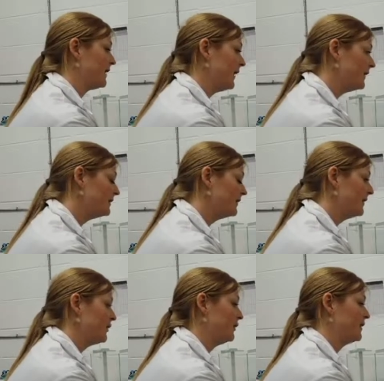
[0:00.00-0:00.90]
day.
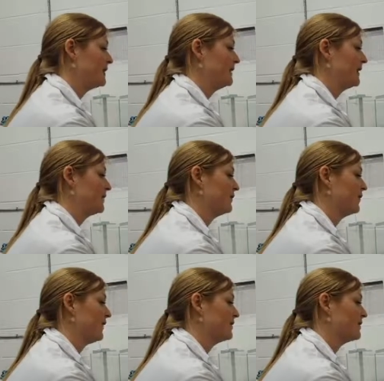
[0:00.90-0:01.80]
You can select the
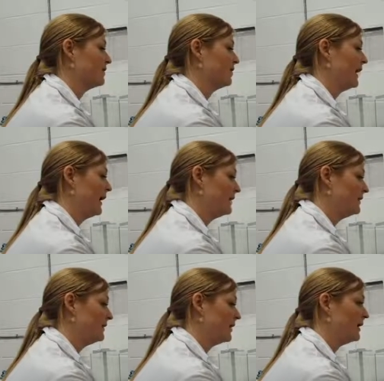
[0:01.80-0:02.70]
files that we ran.
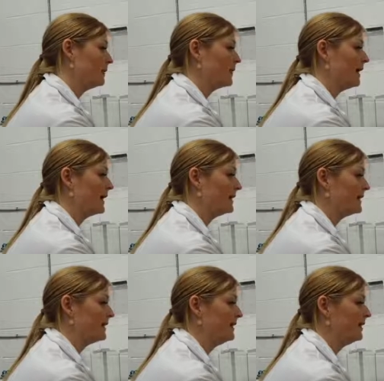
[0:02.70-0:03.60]
They're
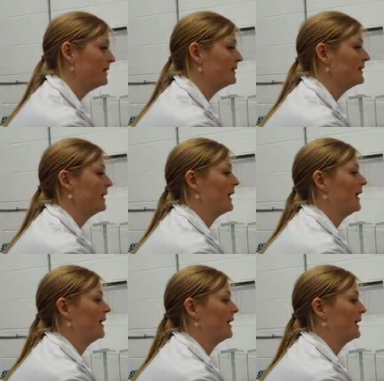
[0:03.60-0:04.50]
highlighted here,
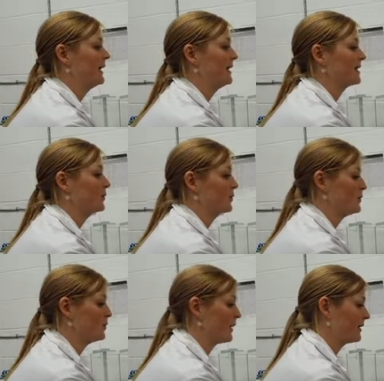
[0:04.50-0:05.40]
and I can export
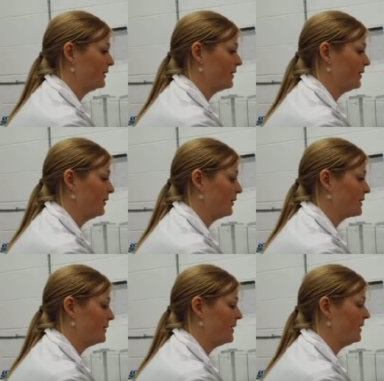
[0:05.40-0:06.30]
them directly to the
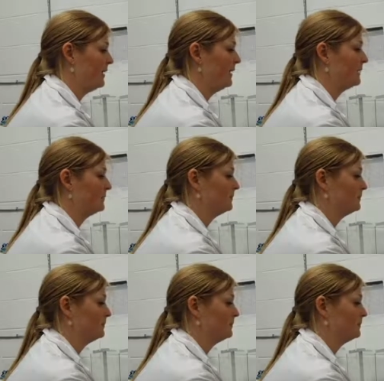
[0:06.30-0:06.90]
USB key